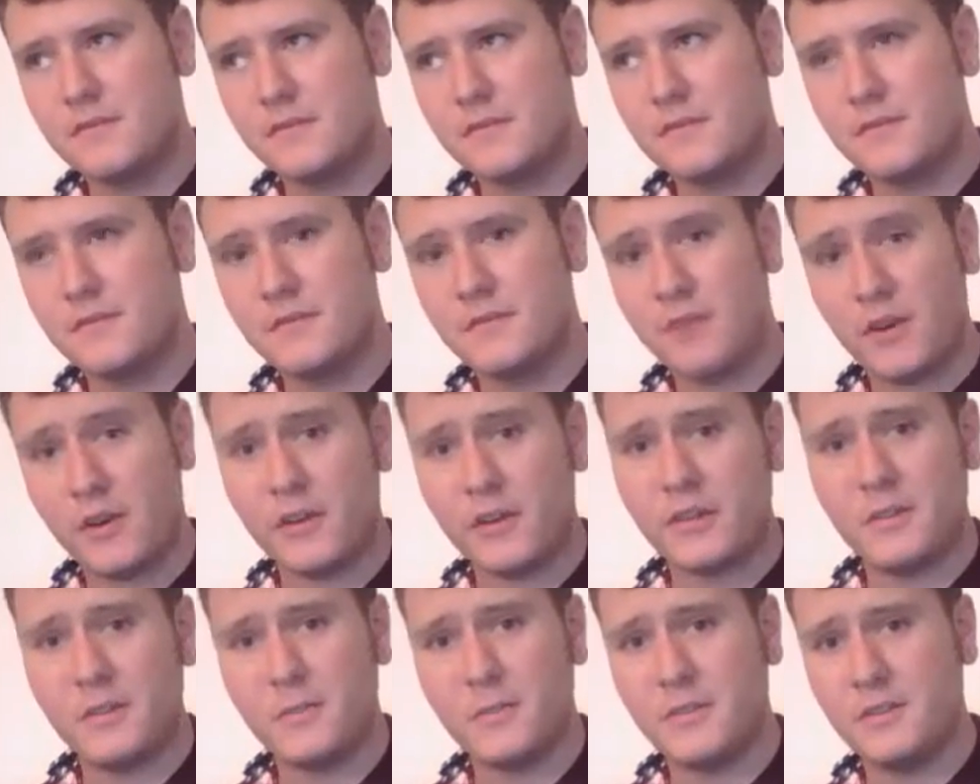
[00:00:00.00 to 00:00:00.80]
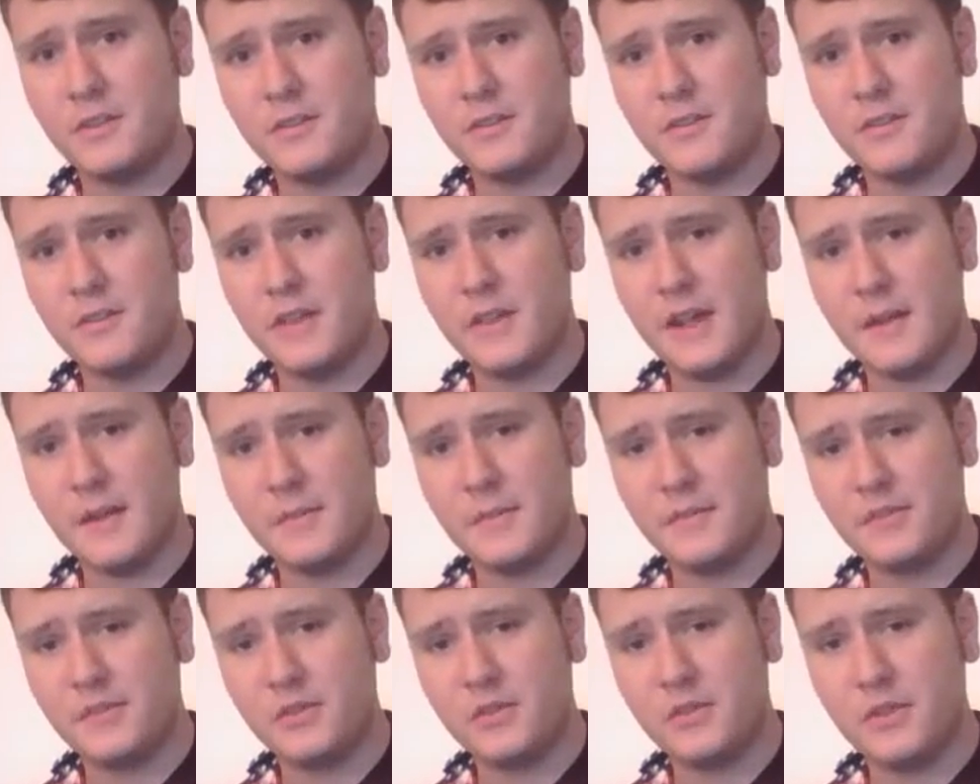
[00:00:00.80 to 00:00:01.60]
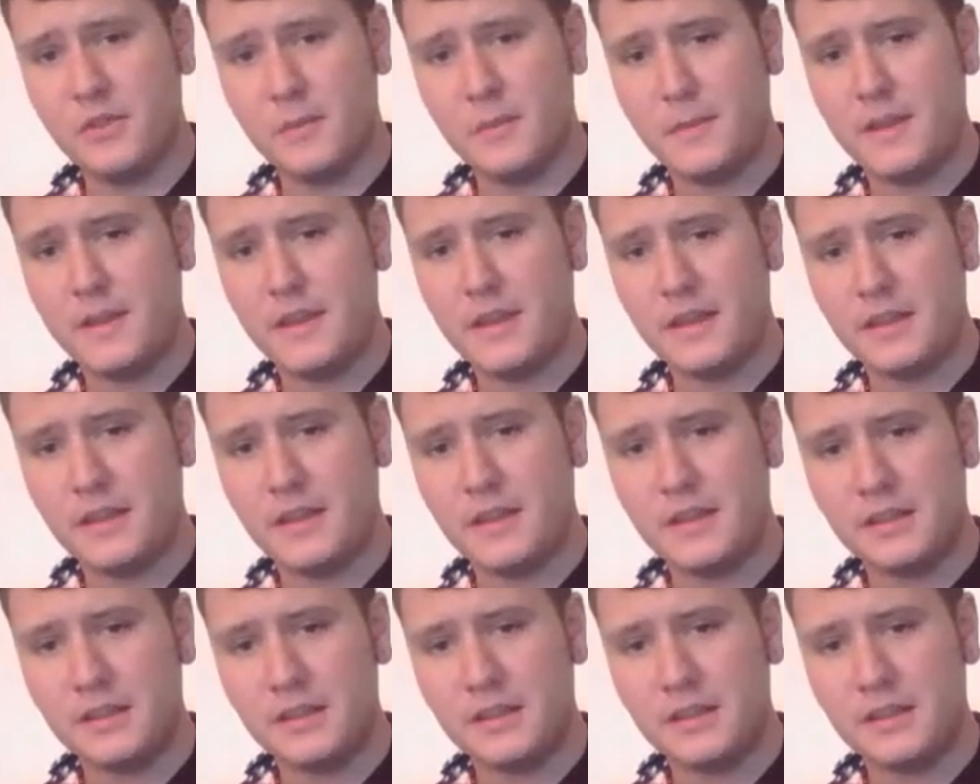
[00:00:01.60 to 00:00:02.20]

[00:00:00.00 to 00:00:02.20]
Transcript: volume when you do that. If you do it immediately,